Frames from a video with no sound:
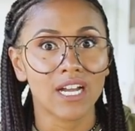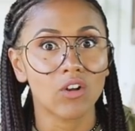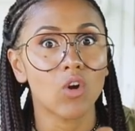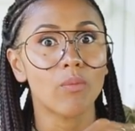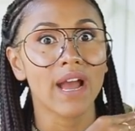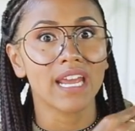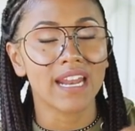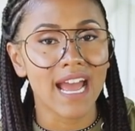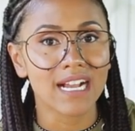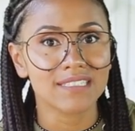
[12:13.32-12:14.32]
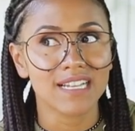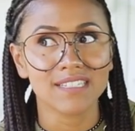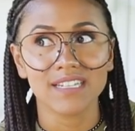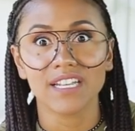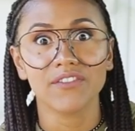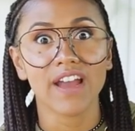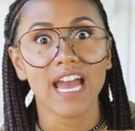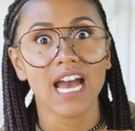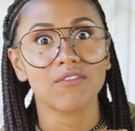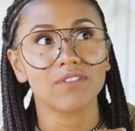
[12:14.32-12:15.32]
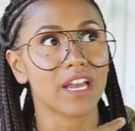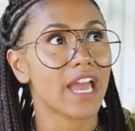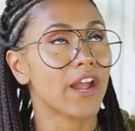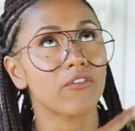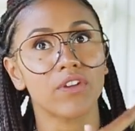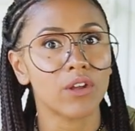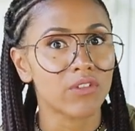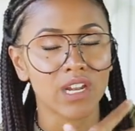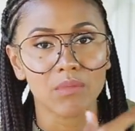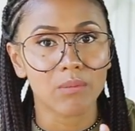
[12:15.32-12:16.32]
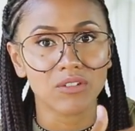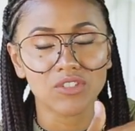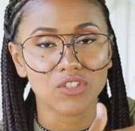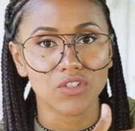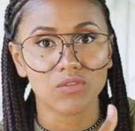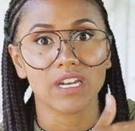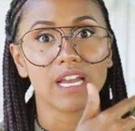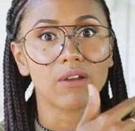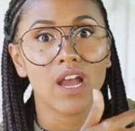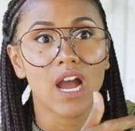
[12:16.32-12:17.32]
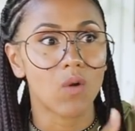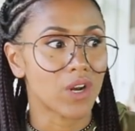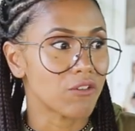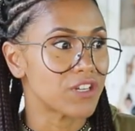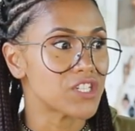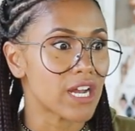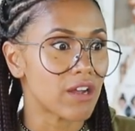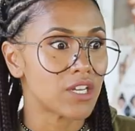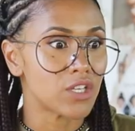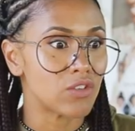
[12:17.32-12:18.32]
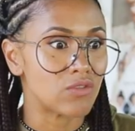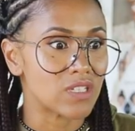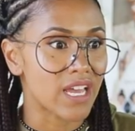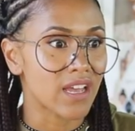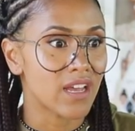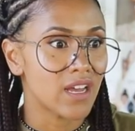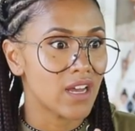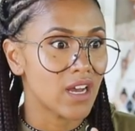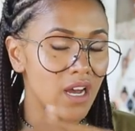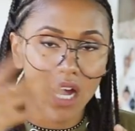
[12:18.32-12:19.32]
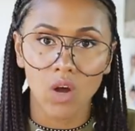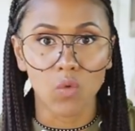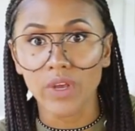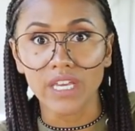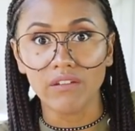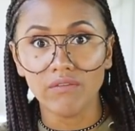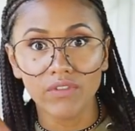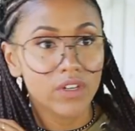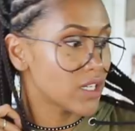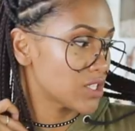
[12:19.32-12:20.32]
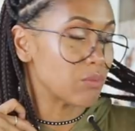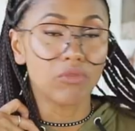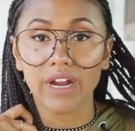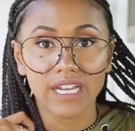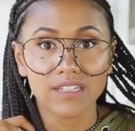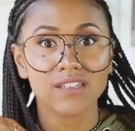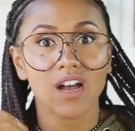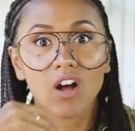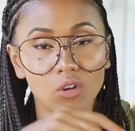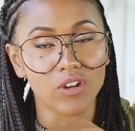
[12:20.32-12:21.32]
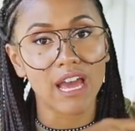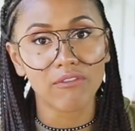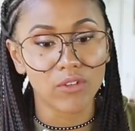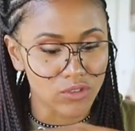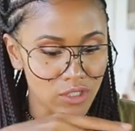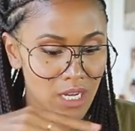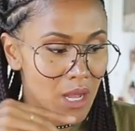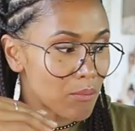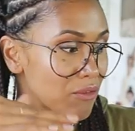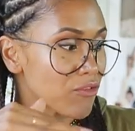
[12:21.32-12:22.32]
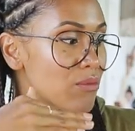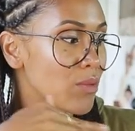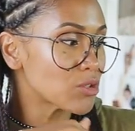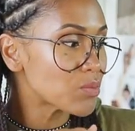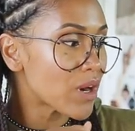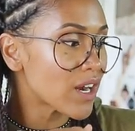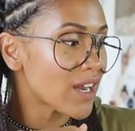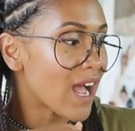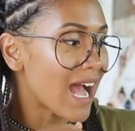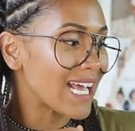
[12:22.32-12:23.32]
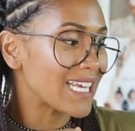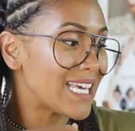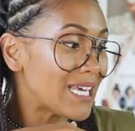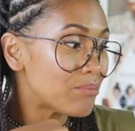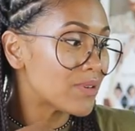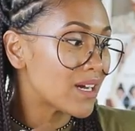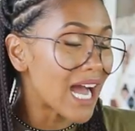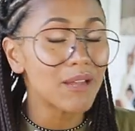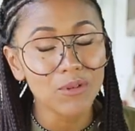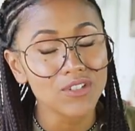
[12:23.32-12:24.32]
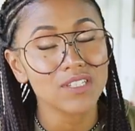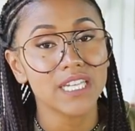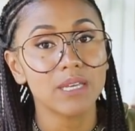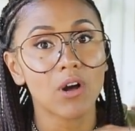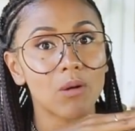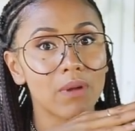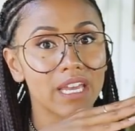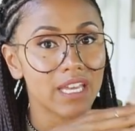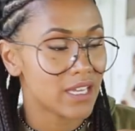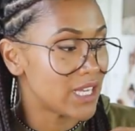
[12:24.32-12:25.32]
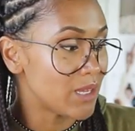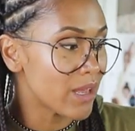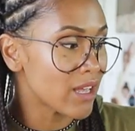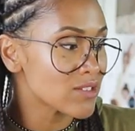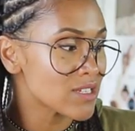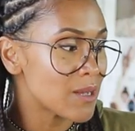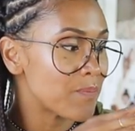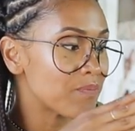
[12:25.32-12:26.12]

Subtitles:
then I'll go back and access it if I have like a hair video that I'm about to shoot and I wanna reach out and use like a weave, some braids, I'll go to that folder. But for the most part, I personally keep all my emails